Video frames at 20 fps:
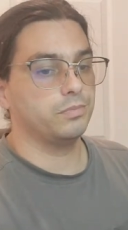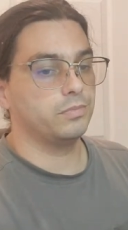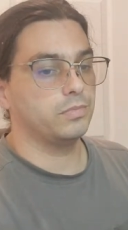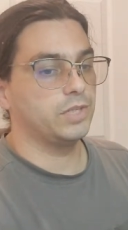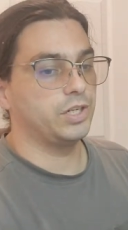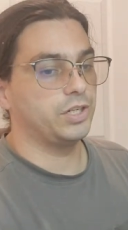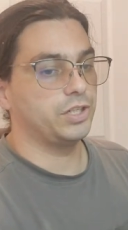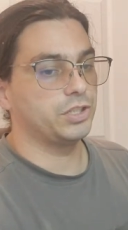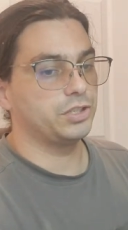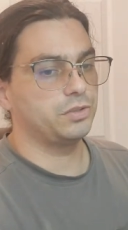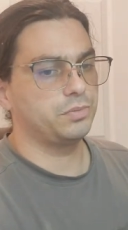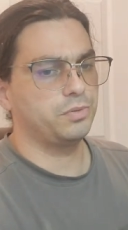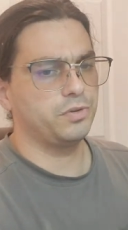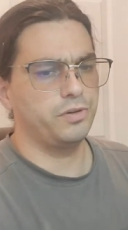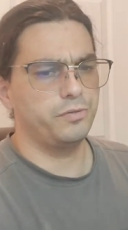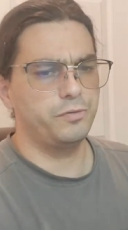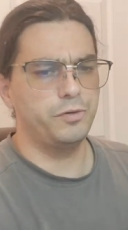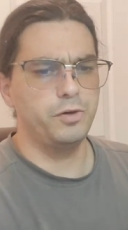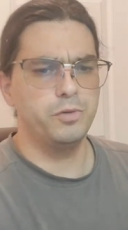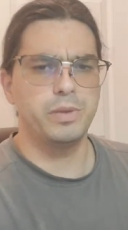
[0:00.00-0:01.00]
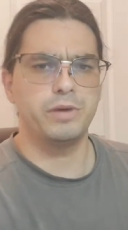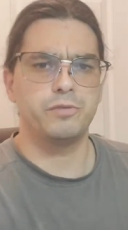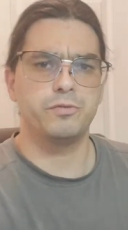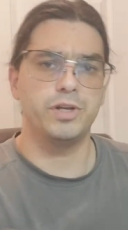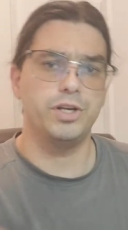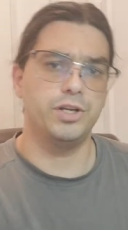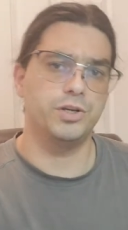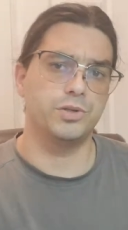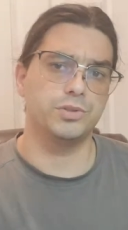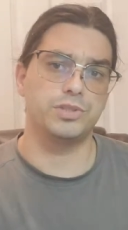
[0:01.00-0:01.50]
There's a few of my
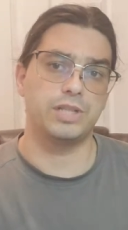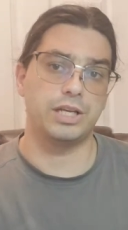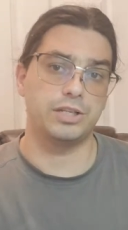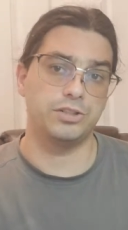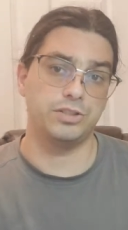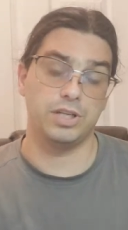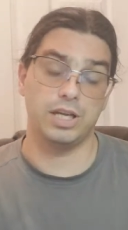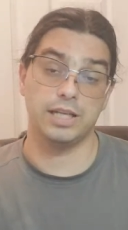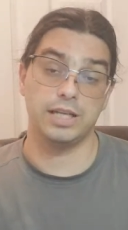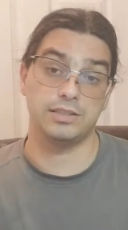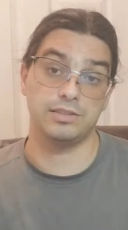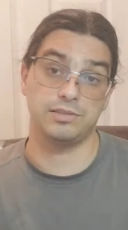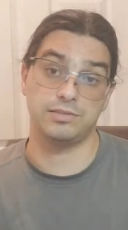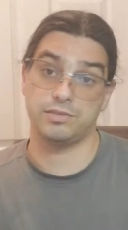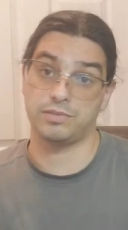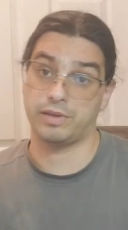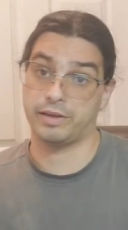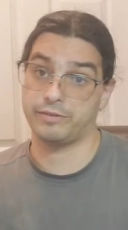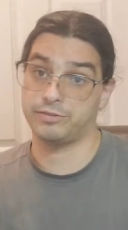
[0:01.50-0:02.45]
videos that you guys have